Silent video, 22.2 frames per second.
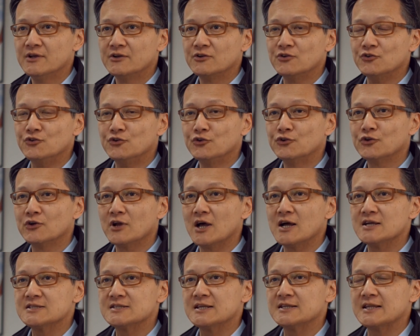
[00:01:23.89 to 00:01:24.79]
to
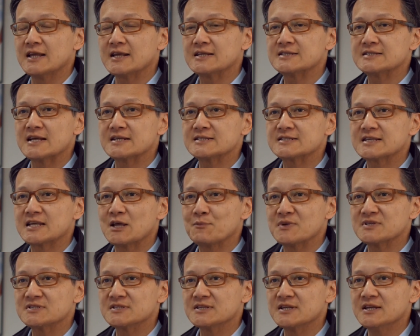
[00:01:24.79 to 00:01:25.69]
utilize that excess
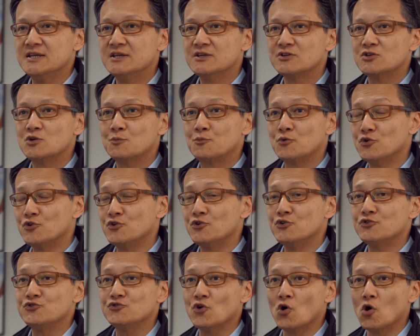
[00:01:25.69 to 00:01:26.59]
capacity to
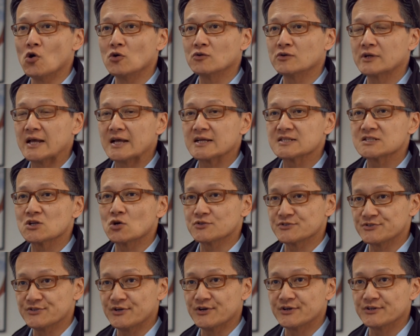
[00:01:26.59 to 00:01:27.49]
produce your own gas
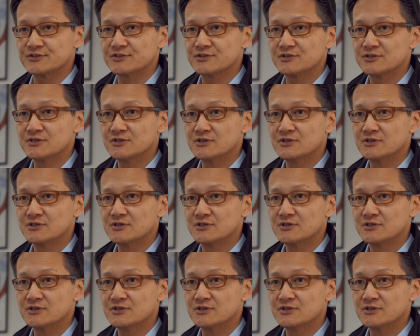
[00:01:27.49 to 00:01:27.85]
on site.